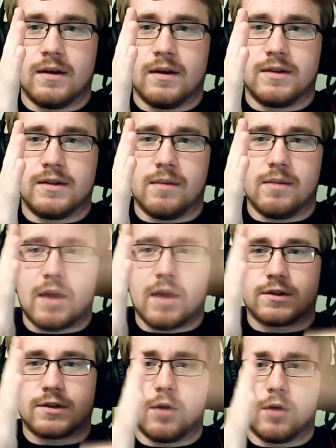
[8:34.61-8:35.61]
didn't matter
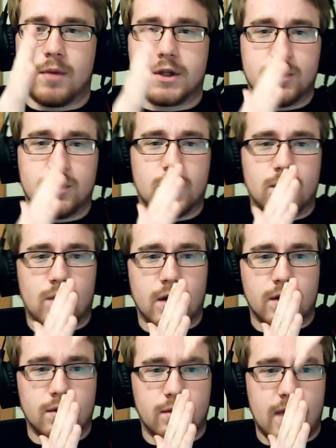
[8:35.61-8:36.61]
so much. You wouldn't want to
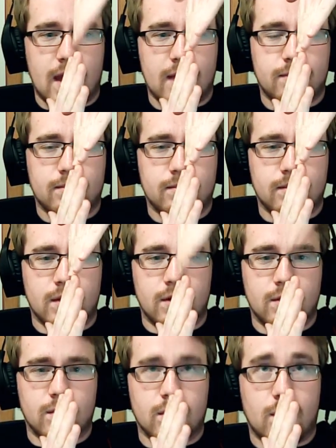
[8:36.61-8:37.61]
do that.
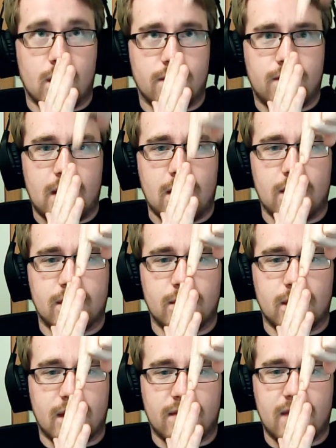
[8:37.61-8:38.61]
You wouldn't want to fire at them
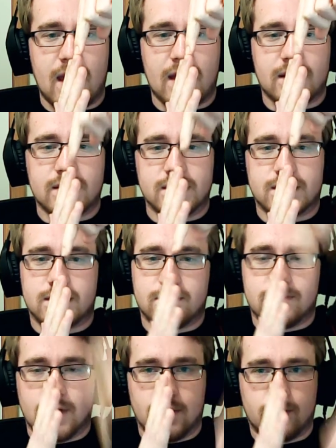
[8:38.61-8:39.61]
like that, because,
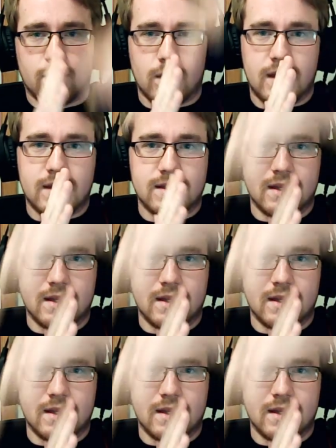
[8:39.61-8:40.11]
pretty easy